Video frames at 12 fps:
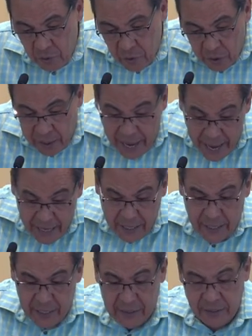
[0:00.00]
Or
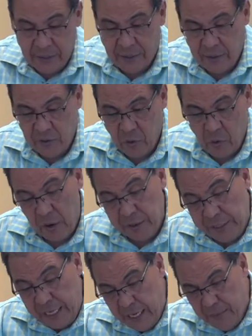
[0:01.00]
Achan's, or
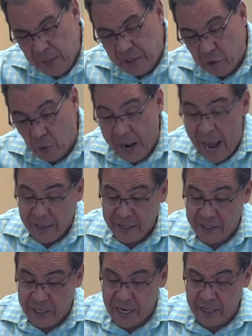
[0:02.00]
Demas, or
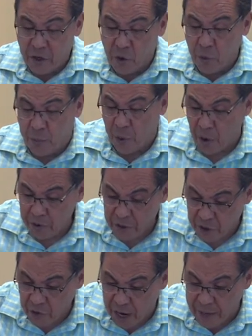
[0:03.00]
Alexander, who Paul
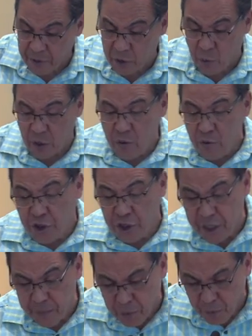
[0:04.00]
described as one who
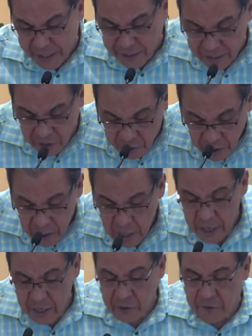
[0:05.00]
shipwrecked
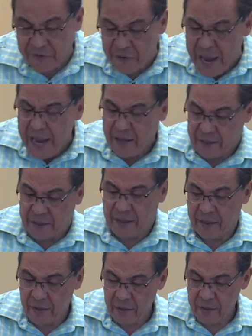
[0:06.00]
his
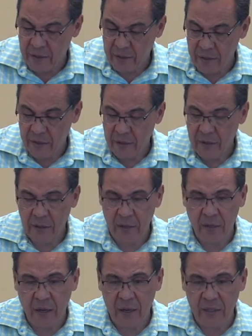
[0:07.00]
faith.
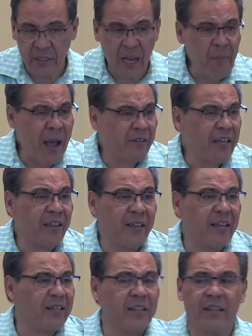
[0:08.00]
Somehow they
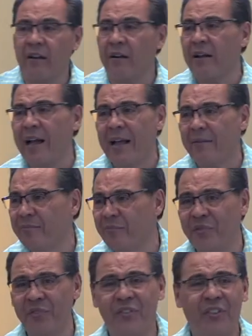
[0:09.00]
think that
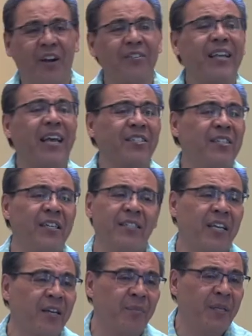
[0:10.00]
their destiny
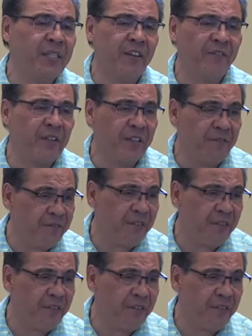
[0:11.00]
is going to be different than